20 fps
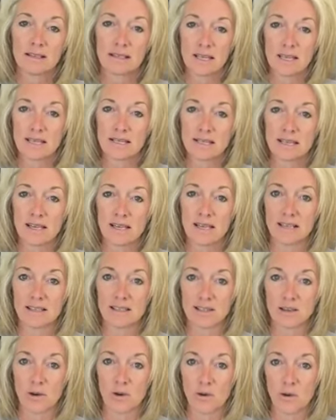seasonings
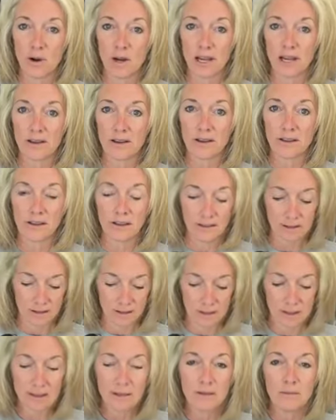and oil,
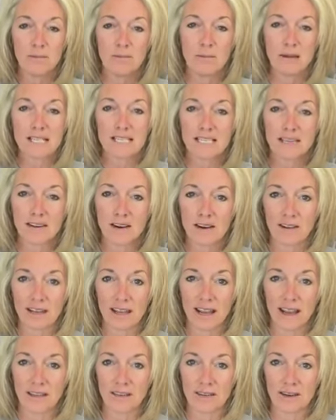mix it all
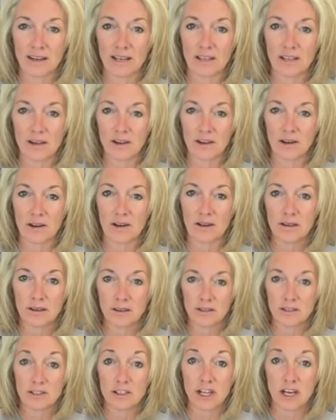together in your
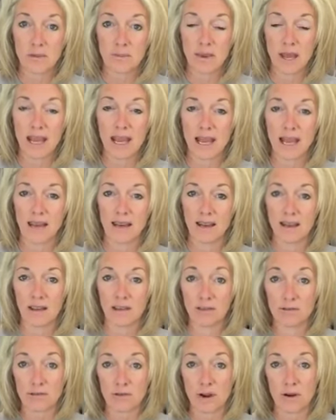sheet pan
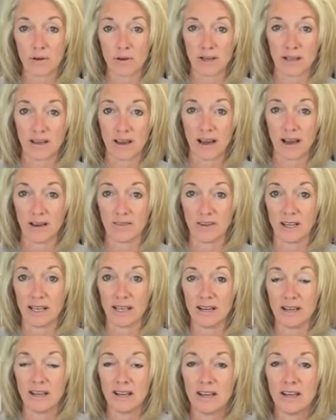and throw it in the
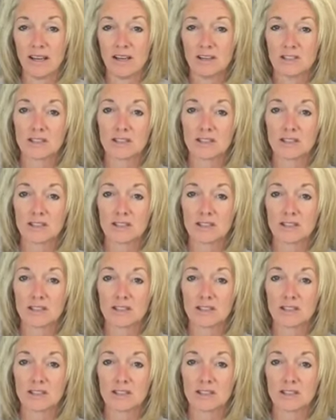oven.